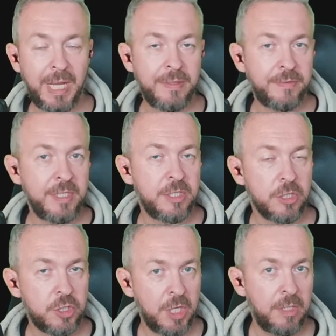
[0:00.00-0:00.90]
to add this
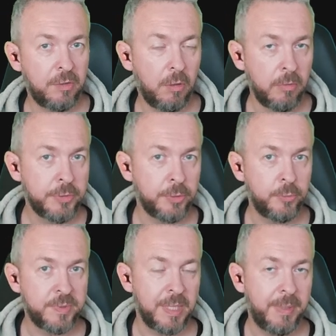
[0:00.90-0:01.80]
shade also
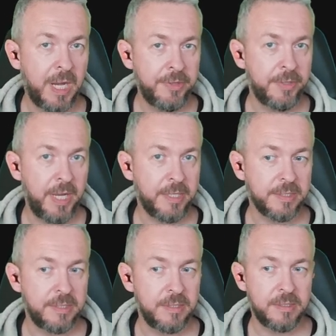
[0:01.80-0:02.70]
to some other
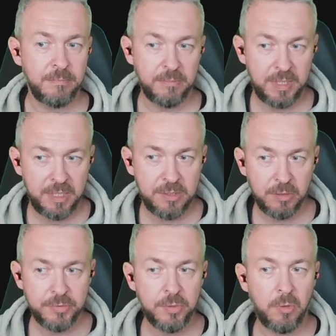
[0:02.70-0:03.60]
ecosystem, there is
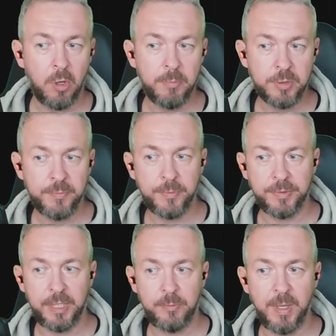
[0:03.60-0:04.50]
also option
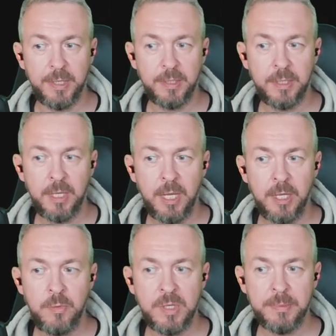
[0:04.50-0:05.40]
for that one.
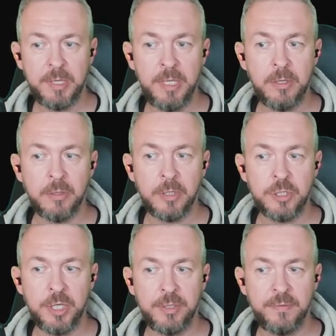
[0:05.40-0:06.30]
You can click on
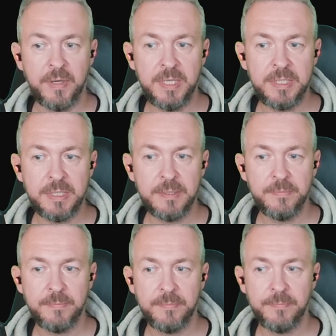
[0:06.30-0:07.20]
share device,
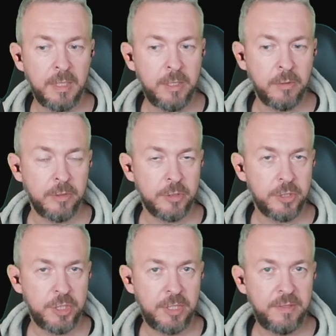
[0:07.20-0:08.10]
click on
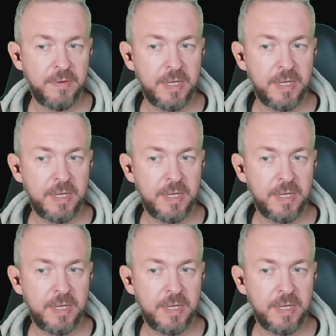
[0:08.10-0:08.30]
share